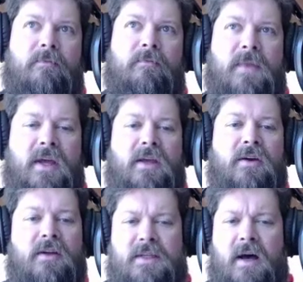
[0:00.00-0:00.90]
you
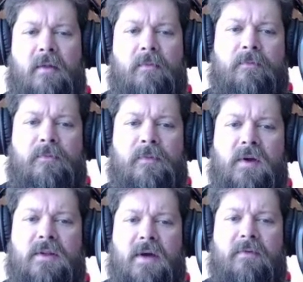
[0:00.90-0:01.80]
could
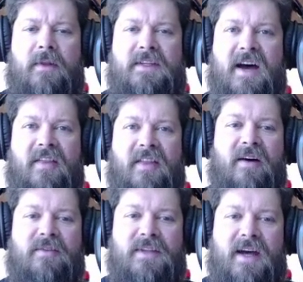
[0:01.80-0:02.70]
definitely tell that
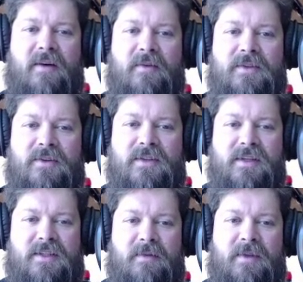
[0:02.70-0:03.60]
I was using
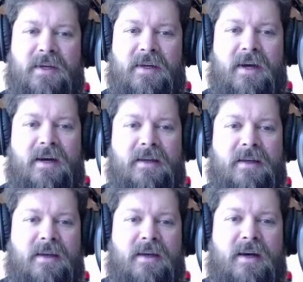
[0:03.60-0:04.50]
something
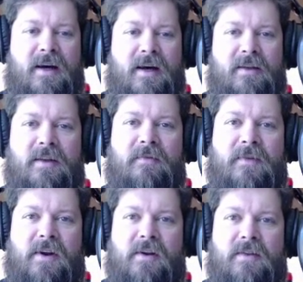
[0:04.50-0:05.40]

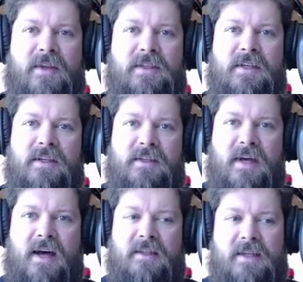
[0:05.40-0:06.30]
inferior. This is
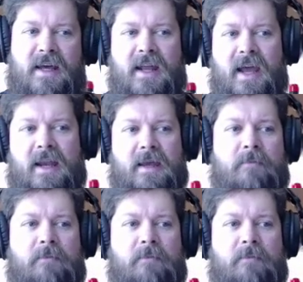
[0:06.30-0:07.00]
1080.